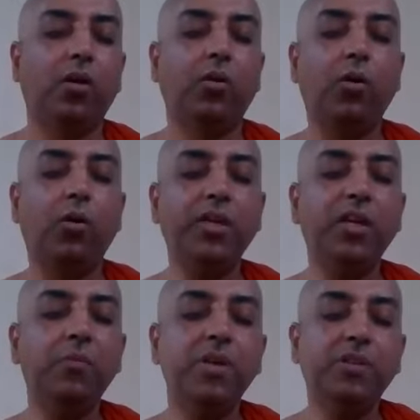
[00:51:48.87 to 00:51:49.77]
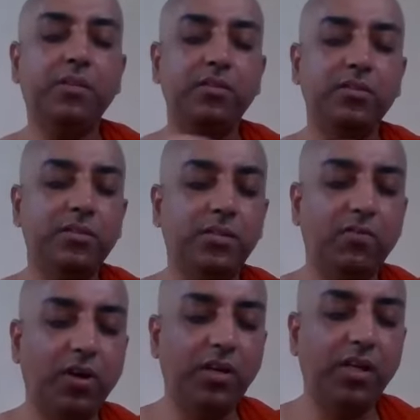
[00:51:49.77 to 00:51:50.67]
Lokiya means in the
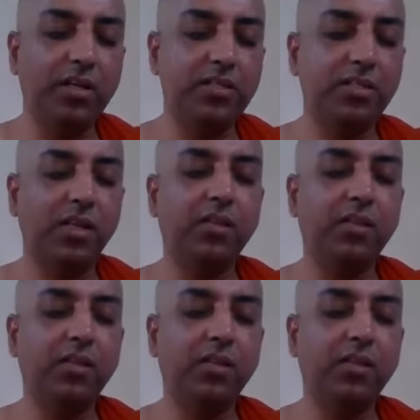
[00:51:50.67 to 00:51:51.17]
worldliness.